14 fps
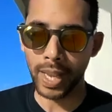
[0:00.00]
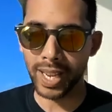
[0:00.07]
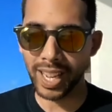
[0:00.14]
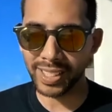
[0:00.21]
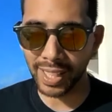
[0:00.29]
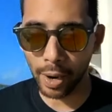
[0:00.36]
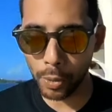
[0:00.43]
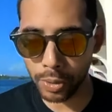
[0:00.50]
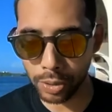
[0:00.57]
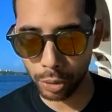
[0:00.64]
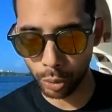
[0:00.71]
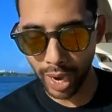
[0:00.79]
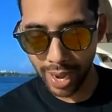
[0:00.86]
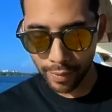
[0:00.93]
And as I
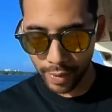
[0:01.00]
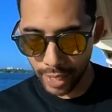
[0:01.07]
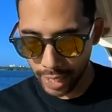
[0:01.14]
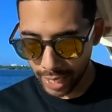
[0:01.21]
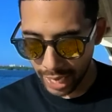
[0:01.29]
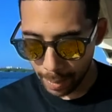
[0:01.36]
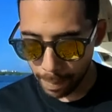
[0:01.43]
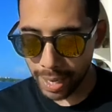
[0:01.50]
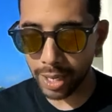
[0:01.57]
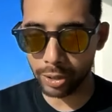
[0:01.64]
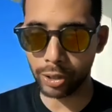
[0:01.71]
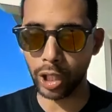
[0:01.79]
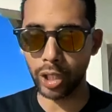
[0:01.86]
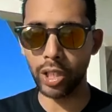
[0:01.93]
was driving and I
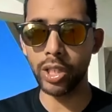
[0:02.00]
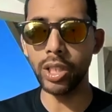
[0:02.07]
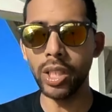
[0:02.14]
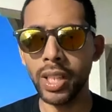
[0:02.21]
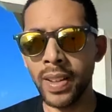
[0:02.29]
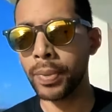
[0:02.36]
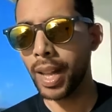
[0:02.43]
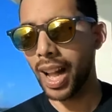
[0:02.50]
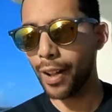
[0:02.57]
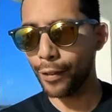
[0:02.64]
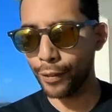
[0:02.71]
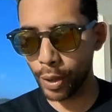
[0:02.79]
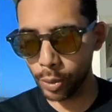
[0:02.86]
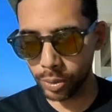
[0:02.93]
made a turn,
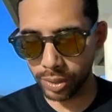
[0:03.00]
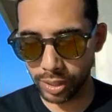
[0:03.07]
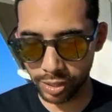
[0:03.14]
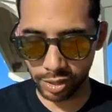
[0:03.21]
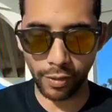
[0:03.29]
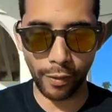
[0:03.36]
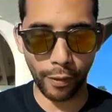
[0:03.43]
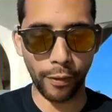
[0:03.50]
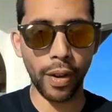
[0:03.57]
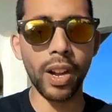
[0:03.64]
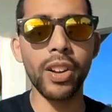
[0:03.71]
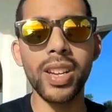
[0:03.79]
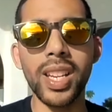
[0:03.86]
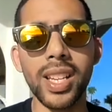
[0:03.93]
I felt this
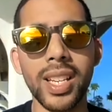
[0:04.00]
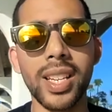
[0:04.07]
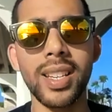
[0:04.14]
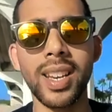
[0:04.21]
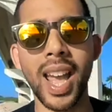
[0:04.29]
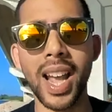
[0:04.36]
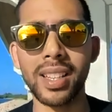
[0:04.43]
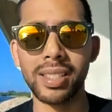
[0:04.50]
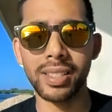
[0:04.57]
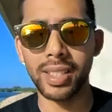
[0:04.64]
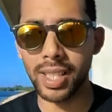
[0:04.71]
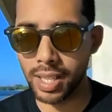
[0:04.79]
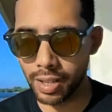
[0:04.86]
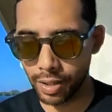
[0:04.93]
very
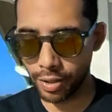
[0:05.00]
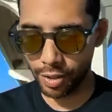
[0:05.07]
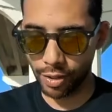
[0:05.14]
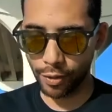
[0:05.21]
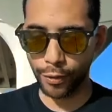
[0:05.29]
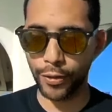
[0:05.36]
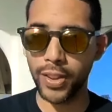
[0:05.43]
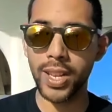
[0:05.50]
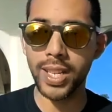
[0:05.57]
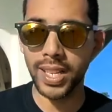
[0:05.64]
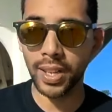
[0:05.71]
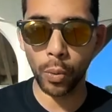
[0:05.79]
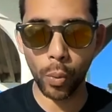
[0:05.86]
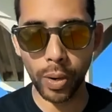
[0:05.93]
nasty
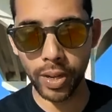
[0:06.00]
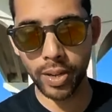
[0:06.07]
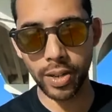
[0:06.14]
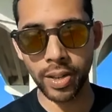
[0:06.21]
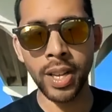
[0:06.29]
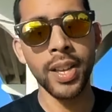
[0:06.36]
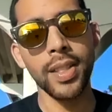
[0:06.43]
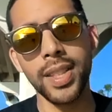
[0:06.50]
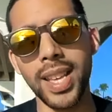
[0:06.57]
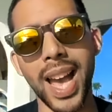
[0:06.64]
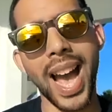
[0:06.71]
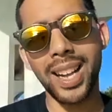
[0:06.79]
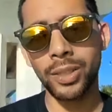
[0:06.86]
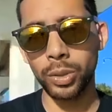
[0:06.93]
feeling where
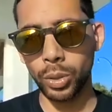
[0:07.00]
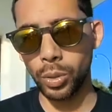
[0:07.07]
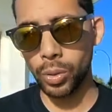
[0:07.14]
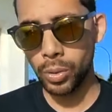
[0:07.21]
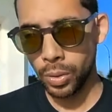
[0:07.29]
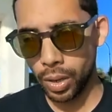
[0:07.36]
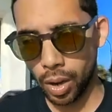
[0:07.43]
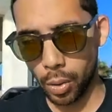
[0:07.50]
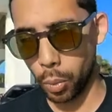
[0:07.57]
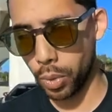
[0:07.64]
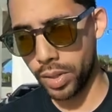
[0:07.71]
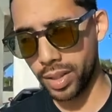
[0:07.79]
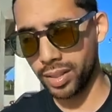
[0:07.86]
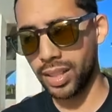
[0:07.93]
the axle or
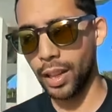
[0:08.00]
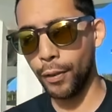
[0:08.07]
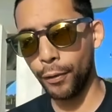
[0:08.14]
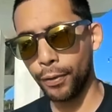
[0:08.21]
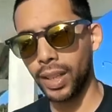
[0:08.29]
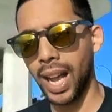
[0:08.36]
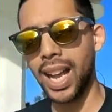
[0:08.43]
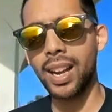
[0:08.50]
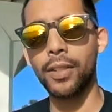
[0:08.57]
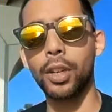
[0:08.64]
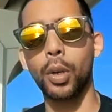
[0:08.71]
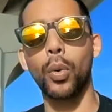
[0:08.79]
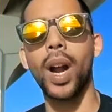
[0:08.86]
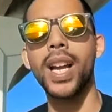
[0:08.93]
where the diff kind
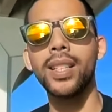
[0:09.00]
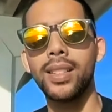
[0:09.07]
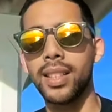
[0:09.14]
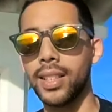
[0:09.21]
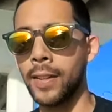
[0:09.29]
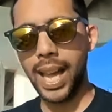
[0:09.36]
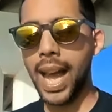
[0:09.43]
of grinded.